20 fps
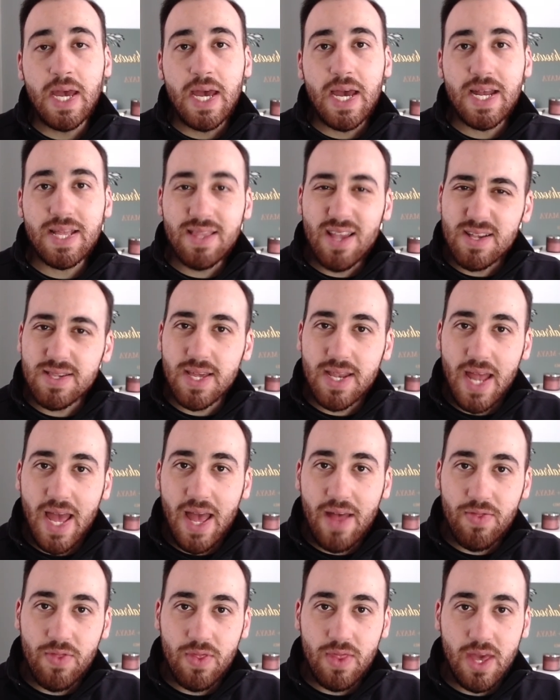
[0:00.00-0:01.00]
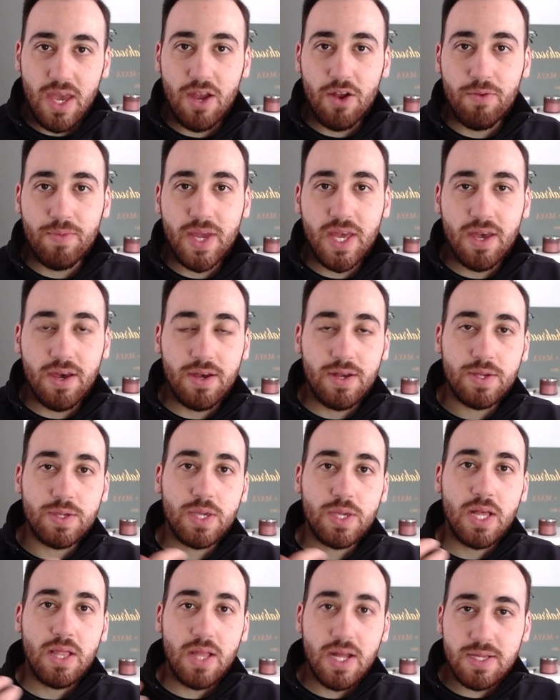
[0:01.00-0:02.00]
it doesn't end there, because
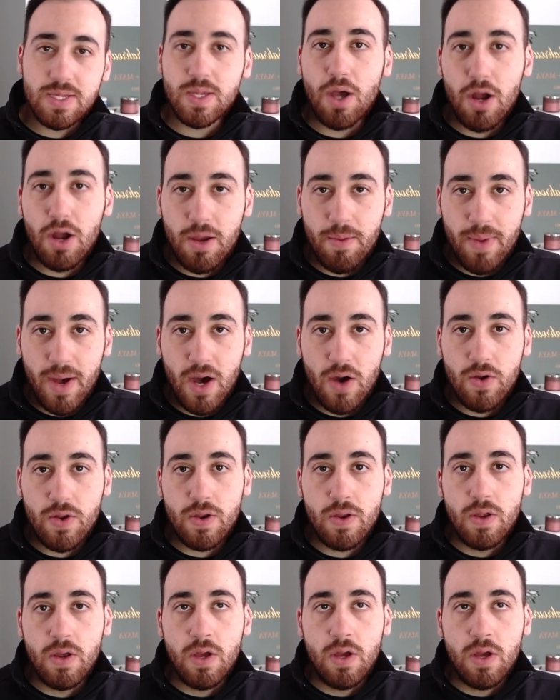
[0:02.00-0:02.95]
let's talk about